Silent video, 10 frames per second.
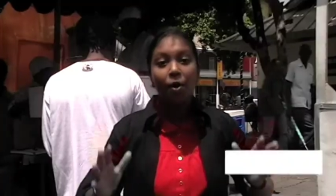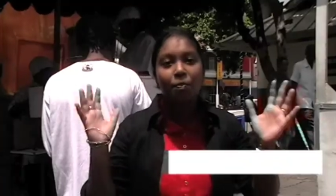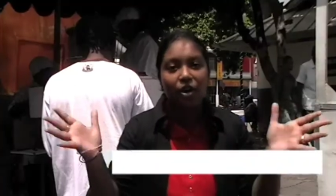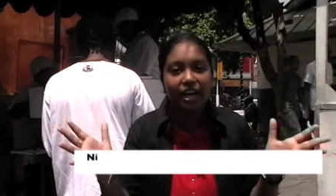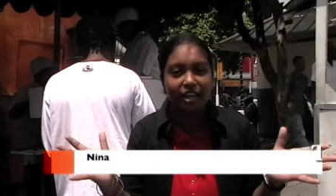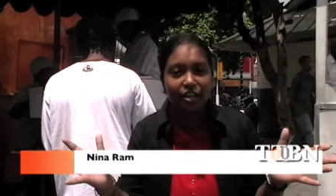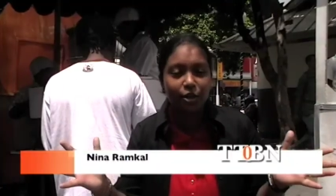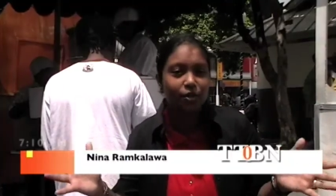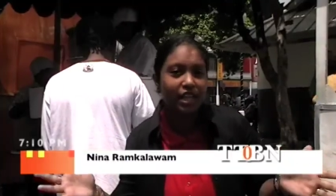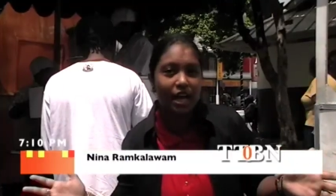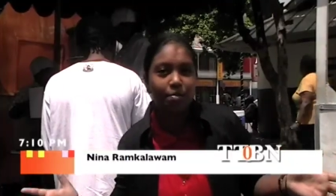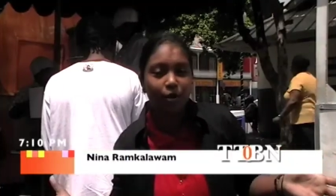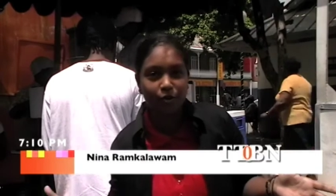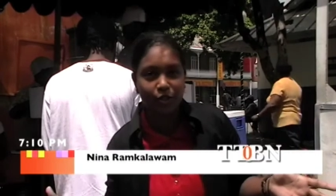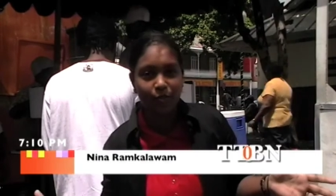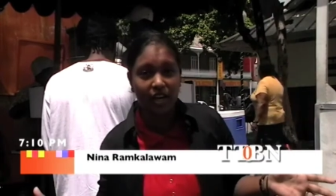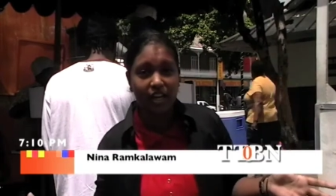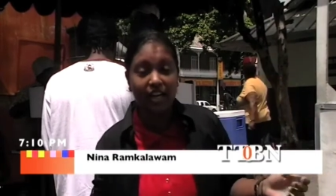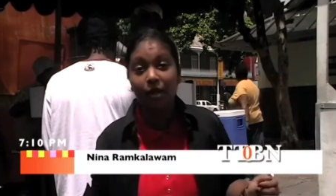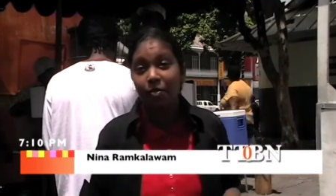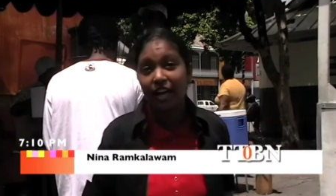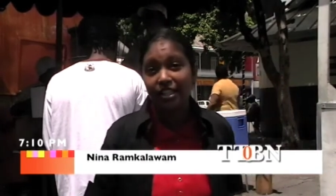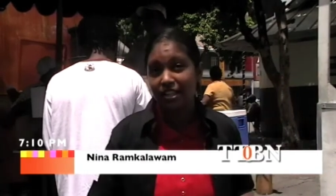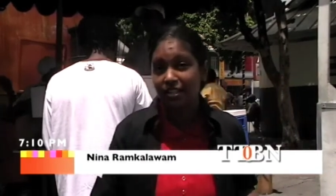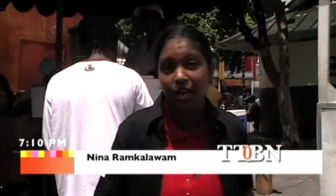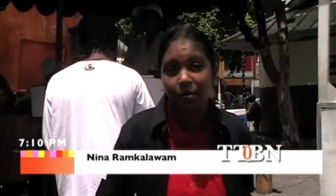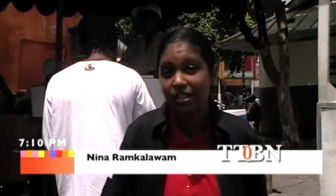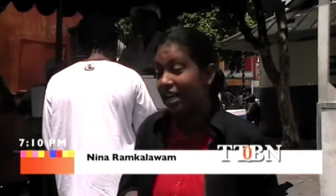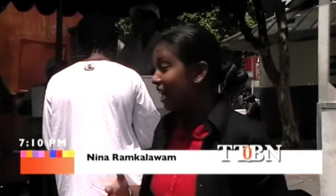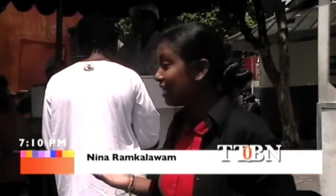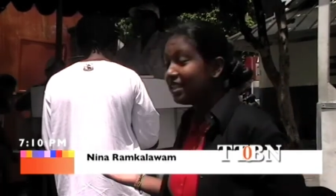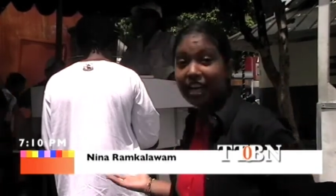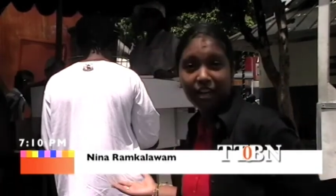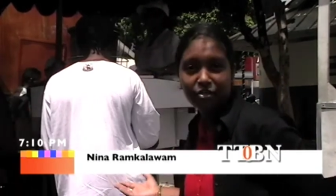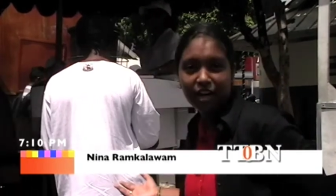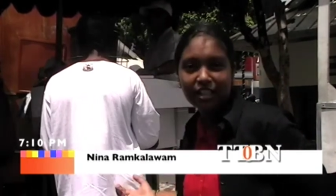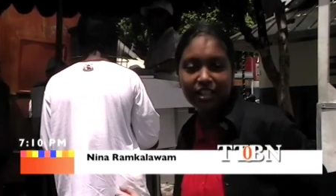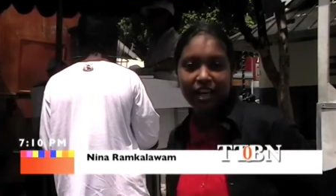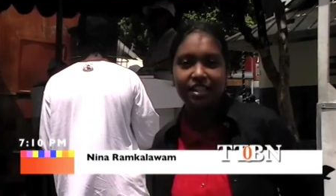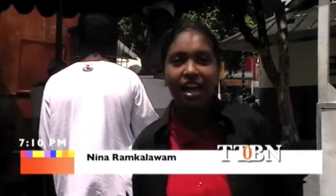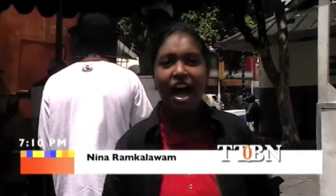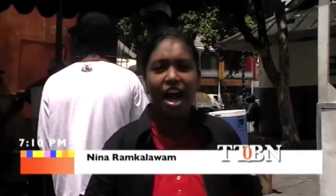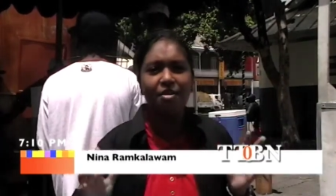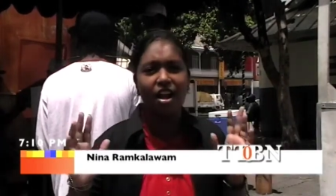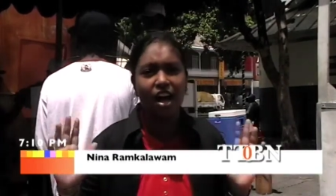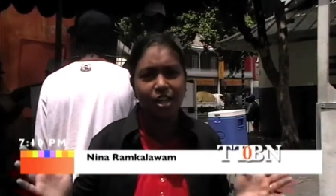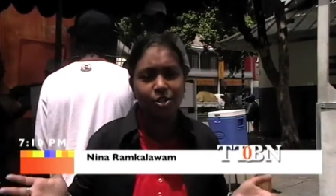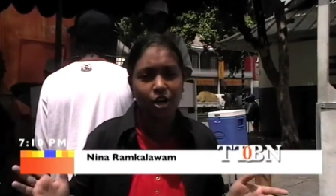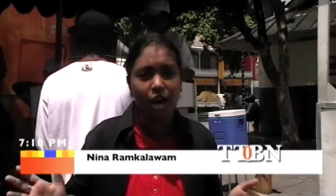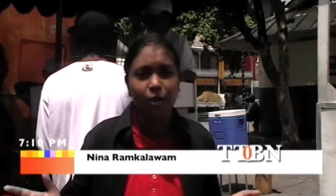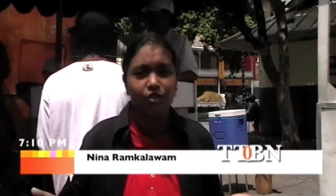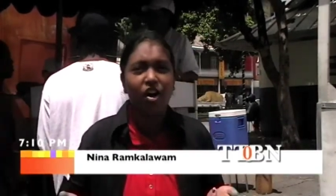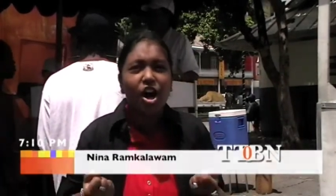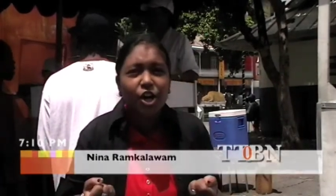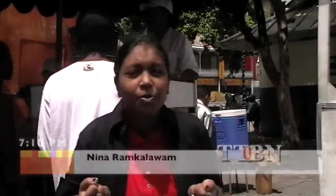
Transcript: Breaking news here in Port of Spain. It appears that a double stand has taken residence and large crowds of hungry